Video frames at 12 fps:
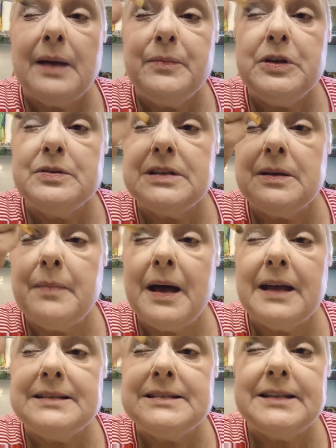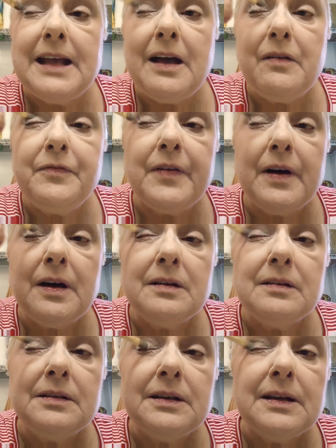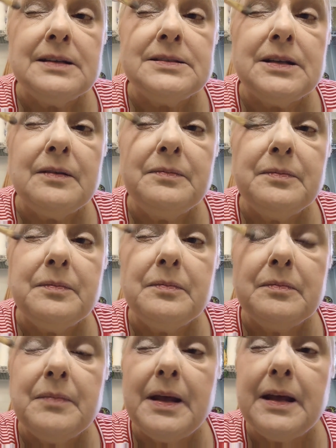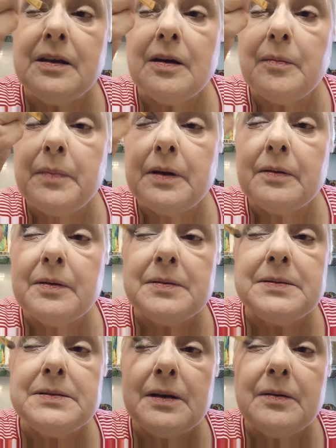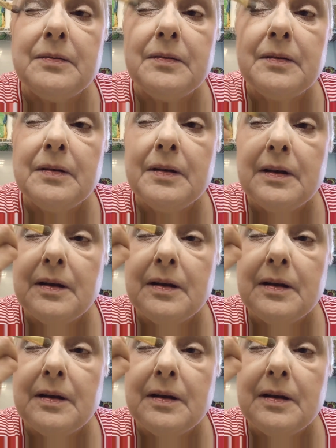So I'm using my cell phone as a makeup mirror. So